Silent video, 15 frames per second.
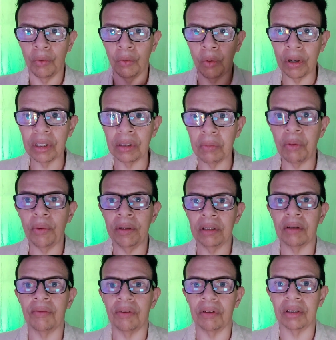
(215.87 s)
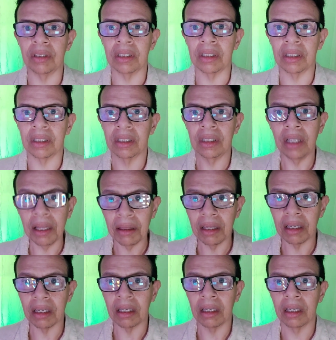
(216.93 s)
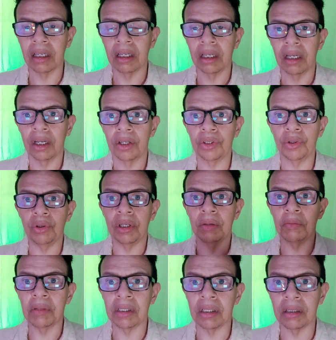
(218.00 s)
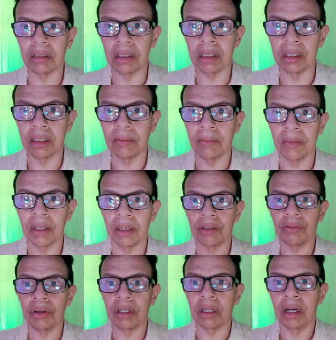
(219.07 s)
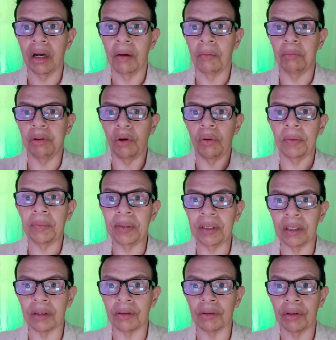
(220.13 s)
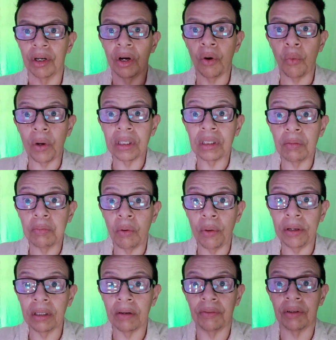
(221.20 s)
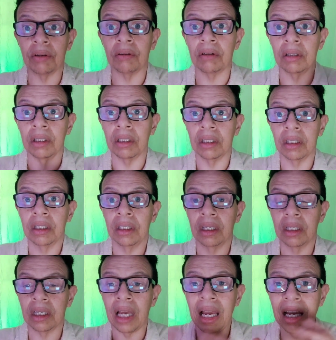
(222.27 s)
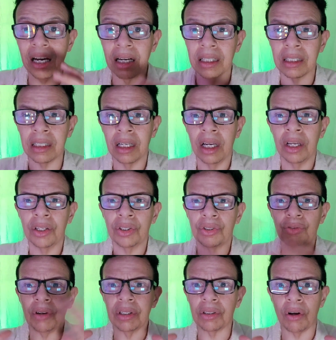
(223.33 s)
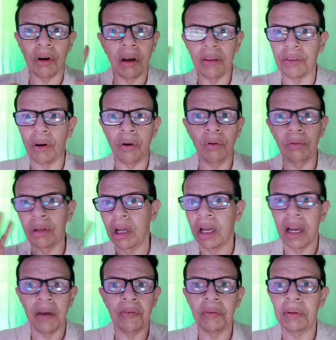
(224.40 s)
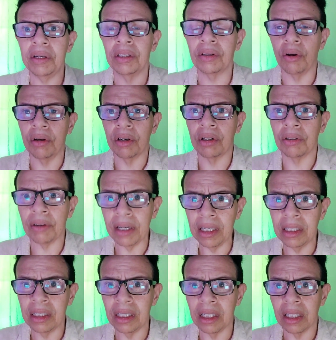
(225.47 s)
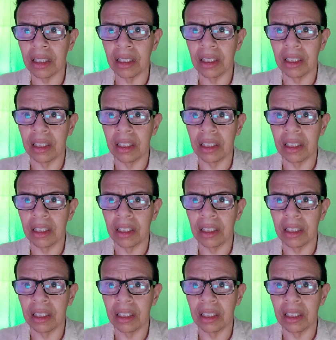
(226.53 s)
What is the point of all this? Nothing. Shooting missiles, trying to blow up each other. What's the point of it all? Chaos, stress, everybody's going crazy.